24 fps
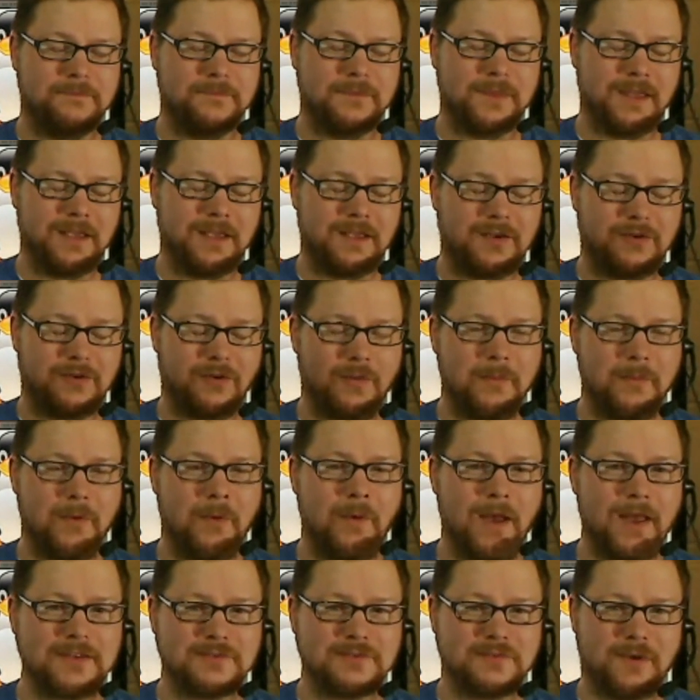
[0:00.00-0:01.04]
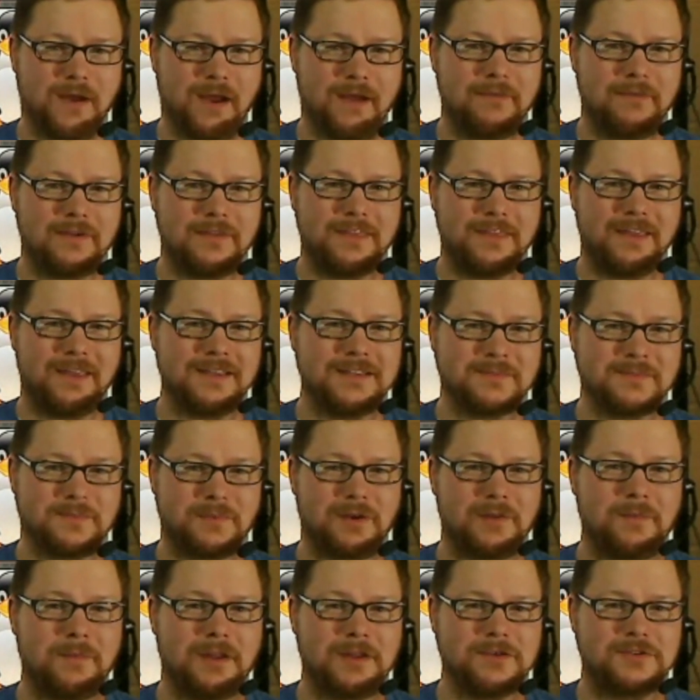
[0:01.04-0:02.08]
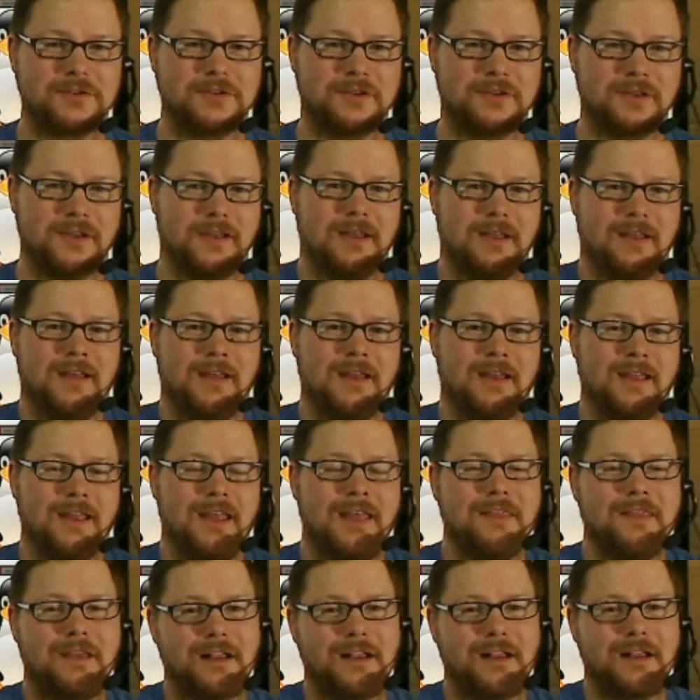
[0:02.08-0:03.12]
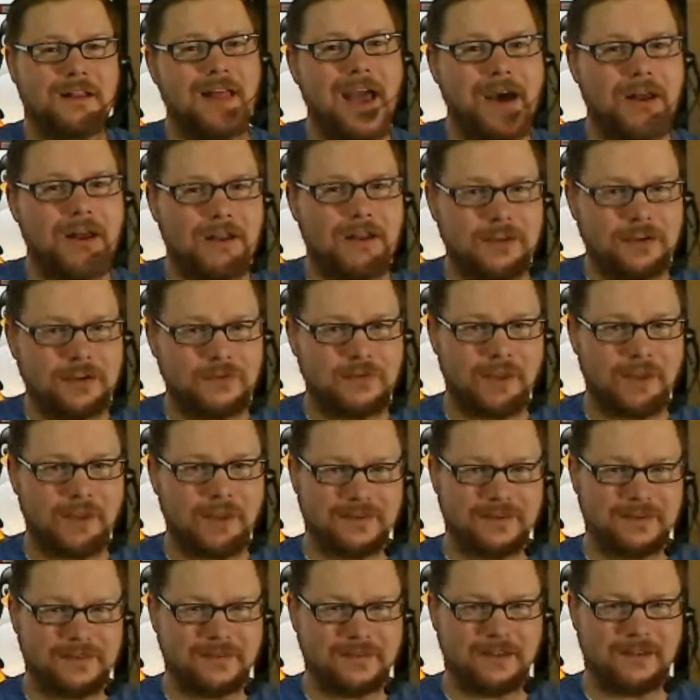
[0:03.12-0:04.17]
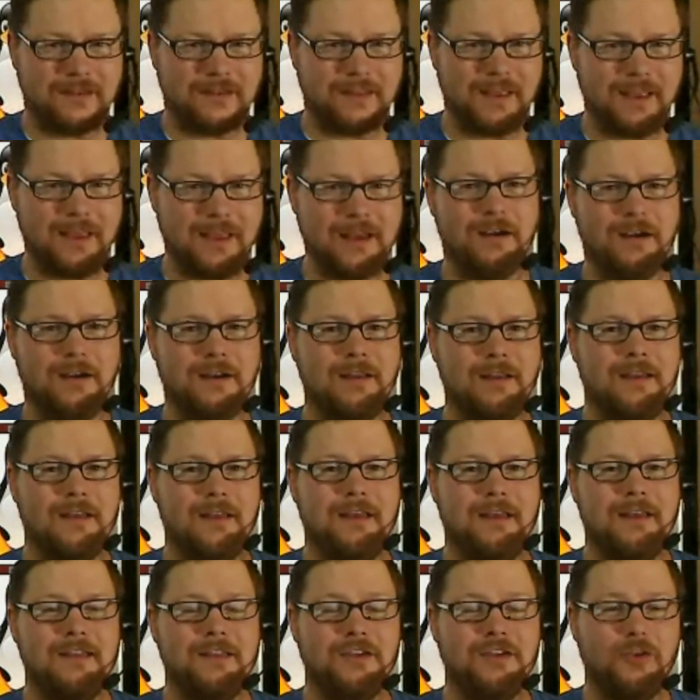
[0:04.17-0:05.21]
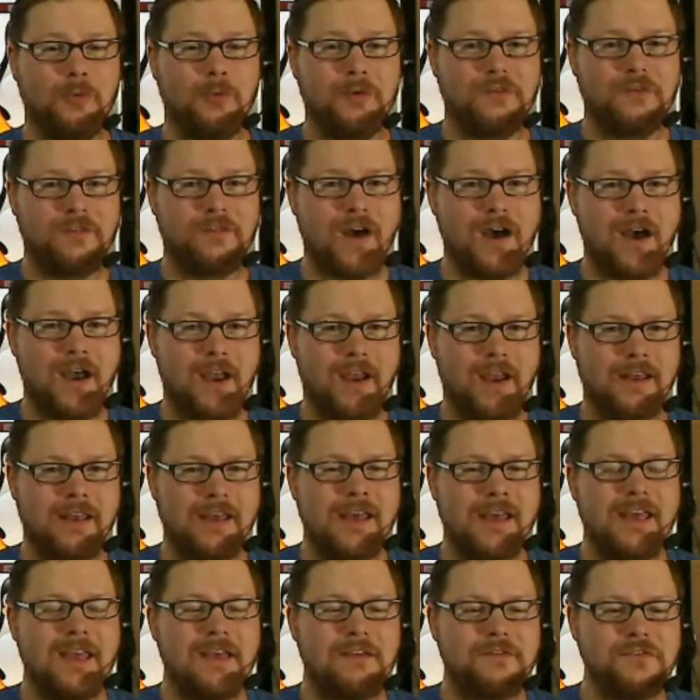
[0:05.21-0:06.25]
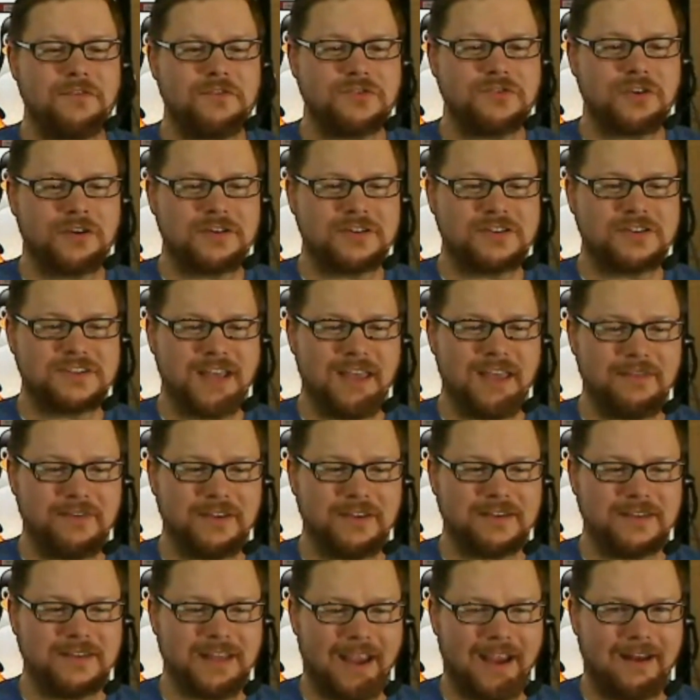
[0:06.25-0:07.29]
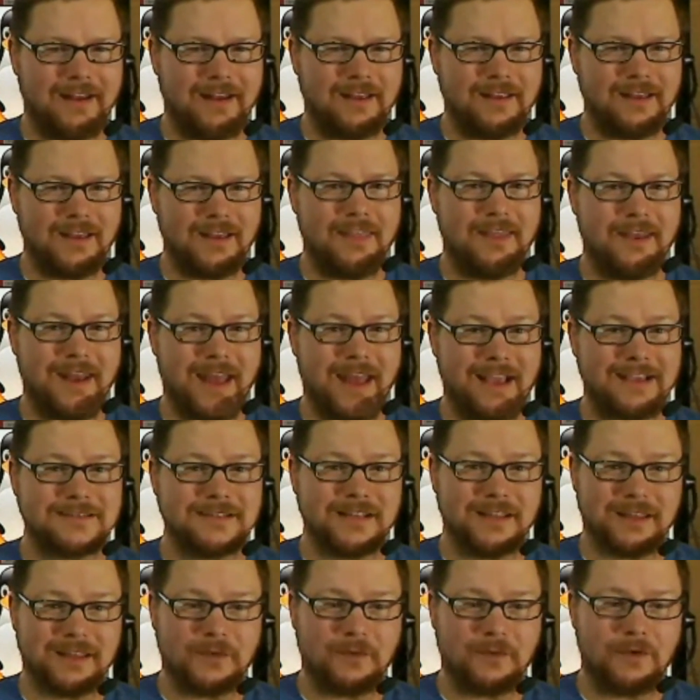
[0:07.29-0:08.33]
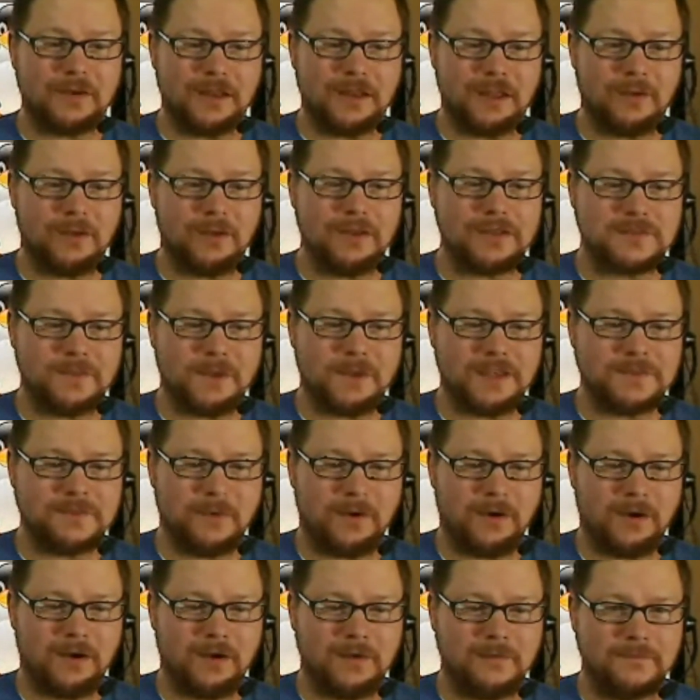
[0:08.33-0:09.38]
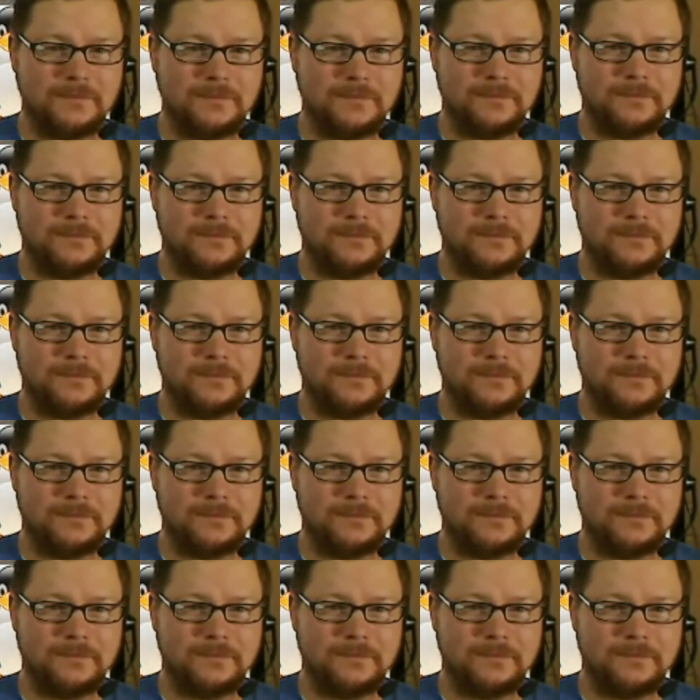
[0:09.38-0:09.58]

like Chrome OS, where everything is pretty much in the cloud and you get it to sync later, you'll be fine. If you start saving data and then accidentally one day you hit spacebar,